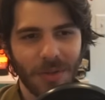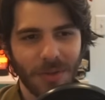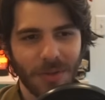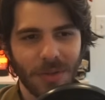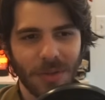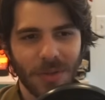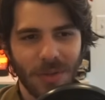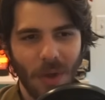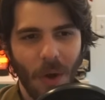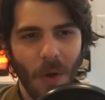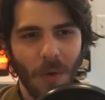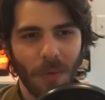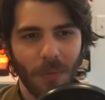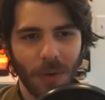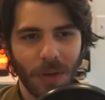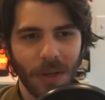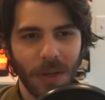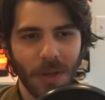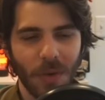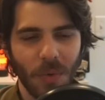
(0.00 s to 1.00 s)
are so
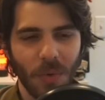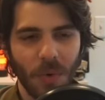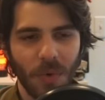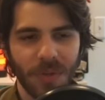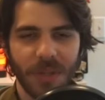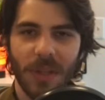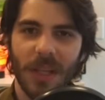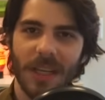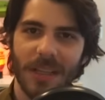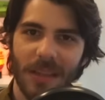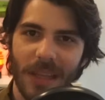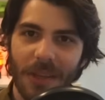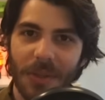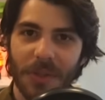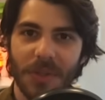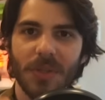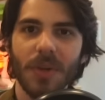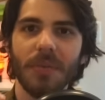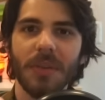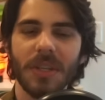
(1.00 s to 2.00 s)
freaking cool to like let
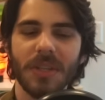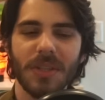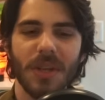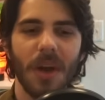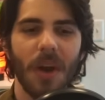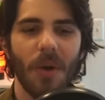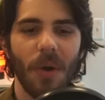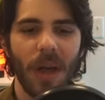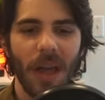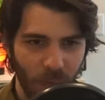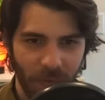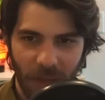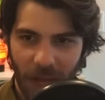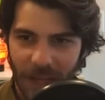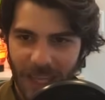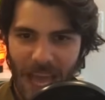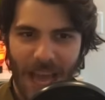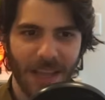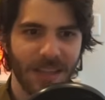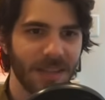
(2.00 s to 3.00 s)
the Soviets know we
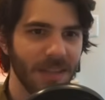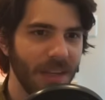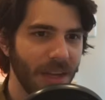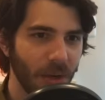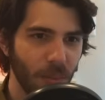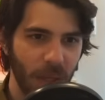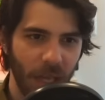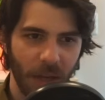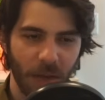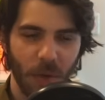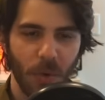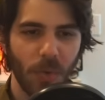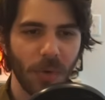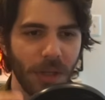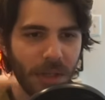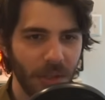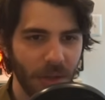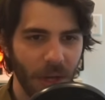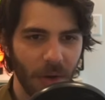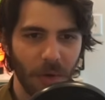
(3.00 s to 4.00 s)
got gas in here, we got
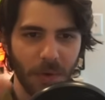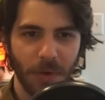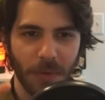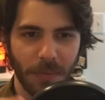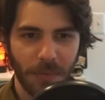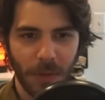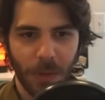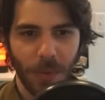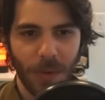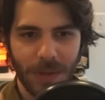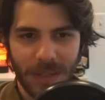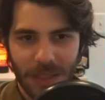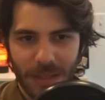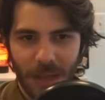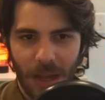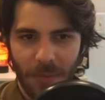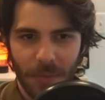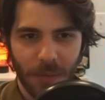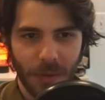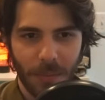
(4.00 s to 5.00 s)
coolant, you got all your fluids
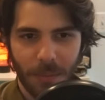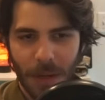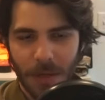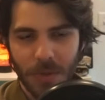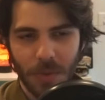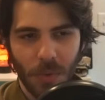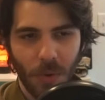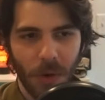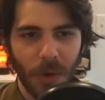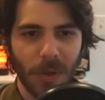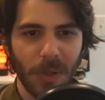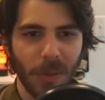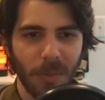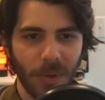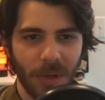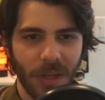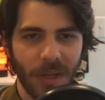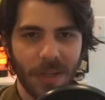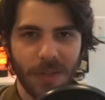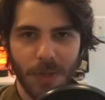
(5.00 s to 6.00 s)
and petrol, oil, and
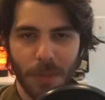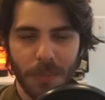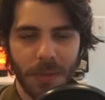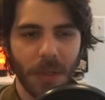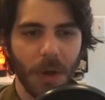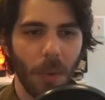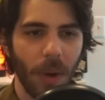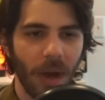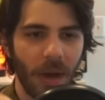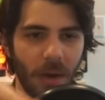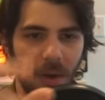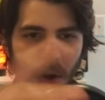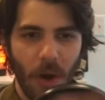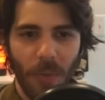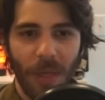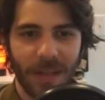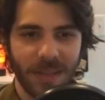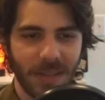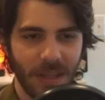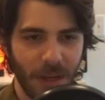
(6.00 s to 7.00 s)
lubricants, or POL.
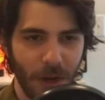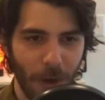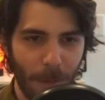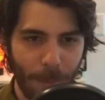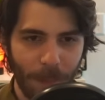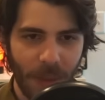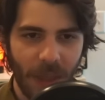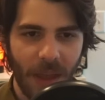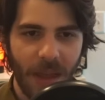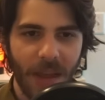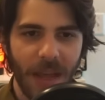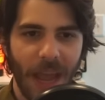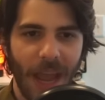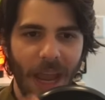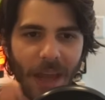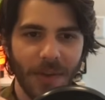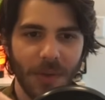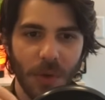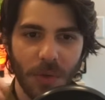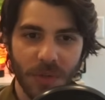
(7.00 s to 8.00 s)
All that's here.
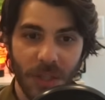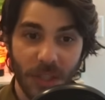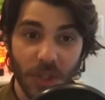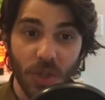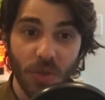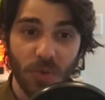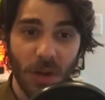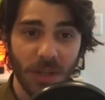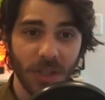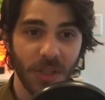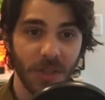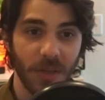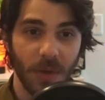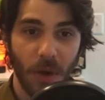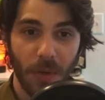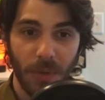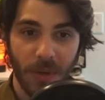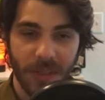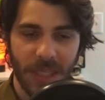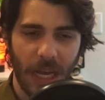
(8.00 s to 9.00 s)
And those instructions
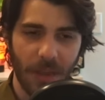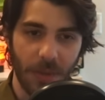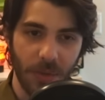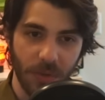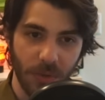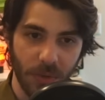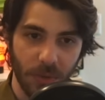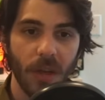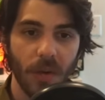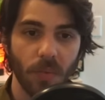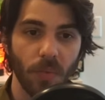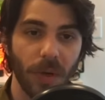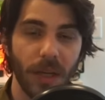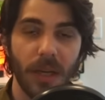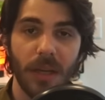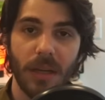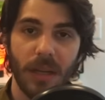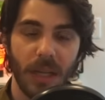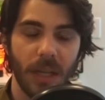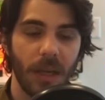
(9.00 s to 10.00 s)
on the side, those are
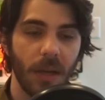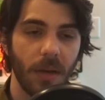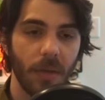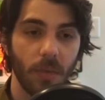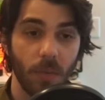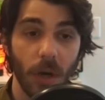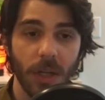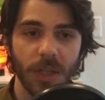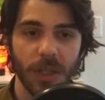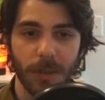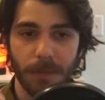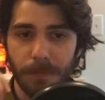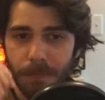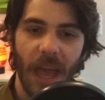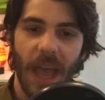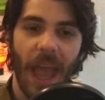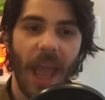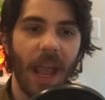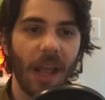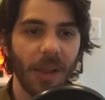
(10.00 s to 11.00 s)
written in Russian.
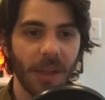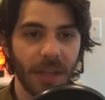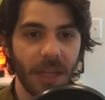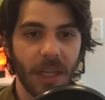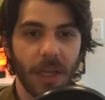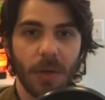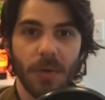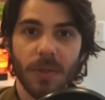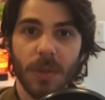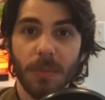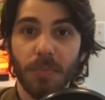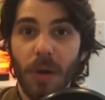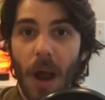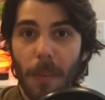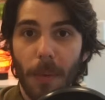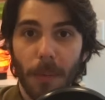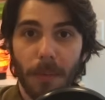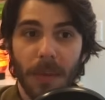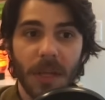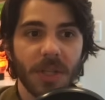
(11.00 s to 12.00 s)
Hey, like, here's the
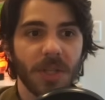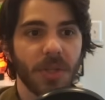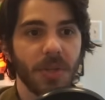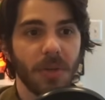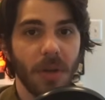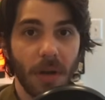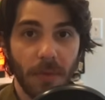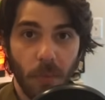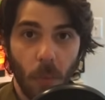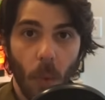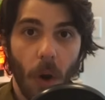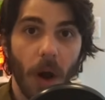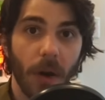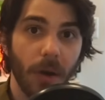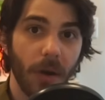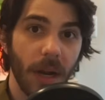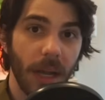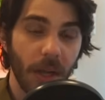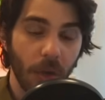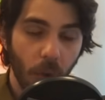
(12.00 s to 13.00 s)
proper mixture of
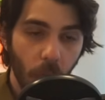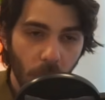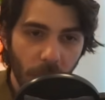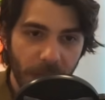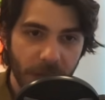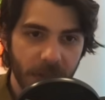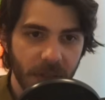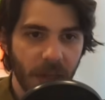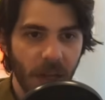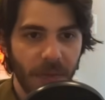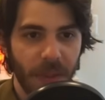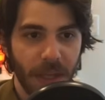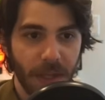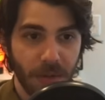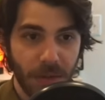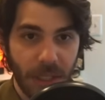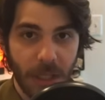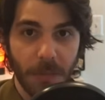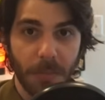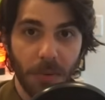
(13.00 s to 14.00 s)
water and coolant that
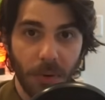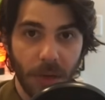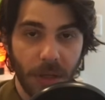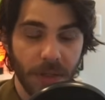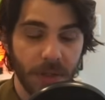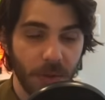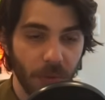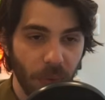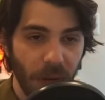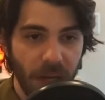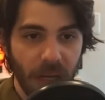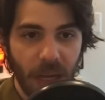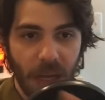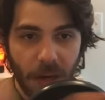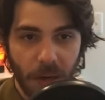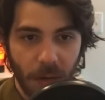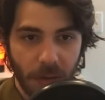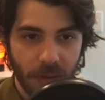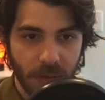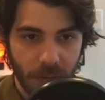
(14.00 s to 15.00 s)
you need to put into the
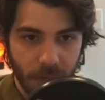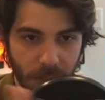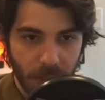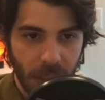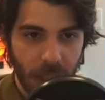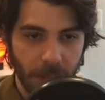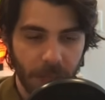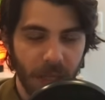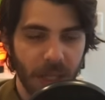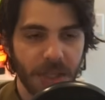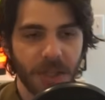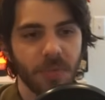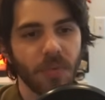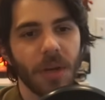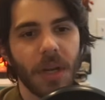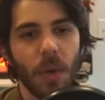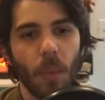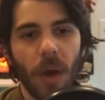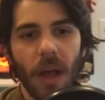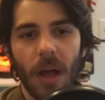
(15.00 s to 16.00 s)
radiator to keep the engine
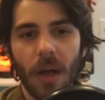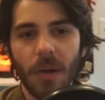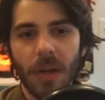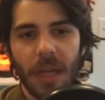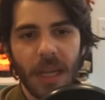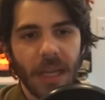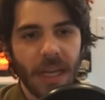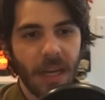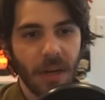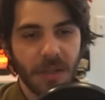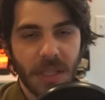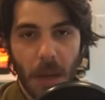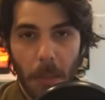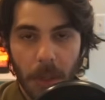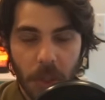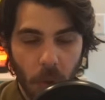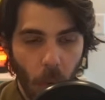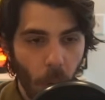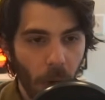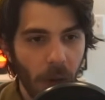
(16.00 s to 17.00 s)
running well. Here's how
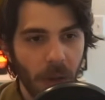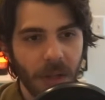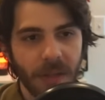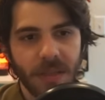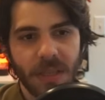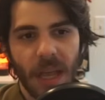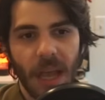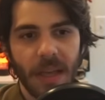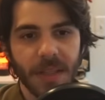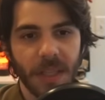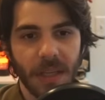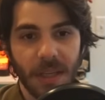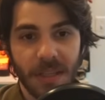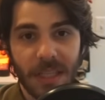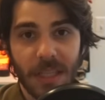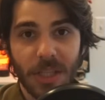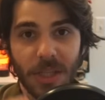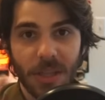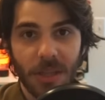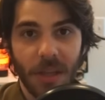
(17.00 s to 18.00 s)
much oil it takes, like
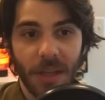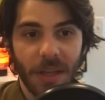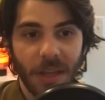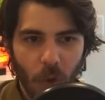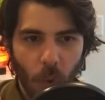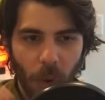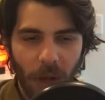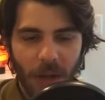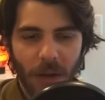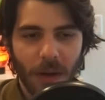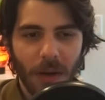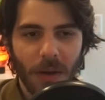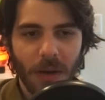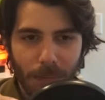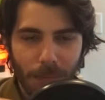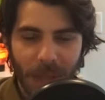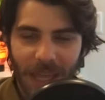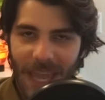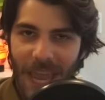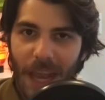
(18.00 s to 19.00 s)
essentially like
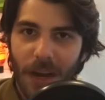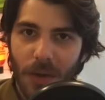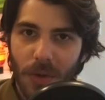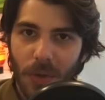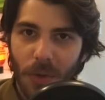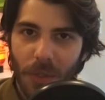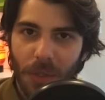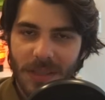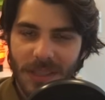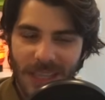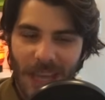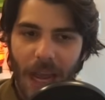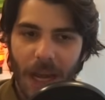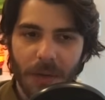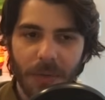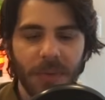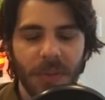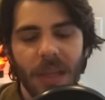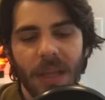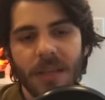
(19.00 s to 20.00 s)
quicker mechanical side
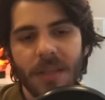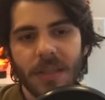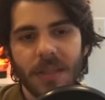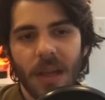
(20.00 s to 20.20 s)
of things.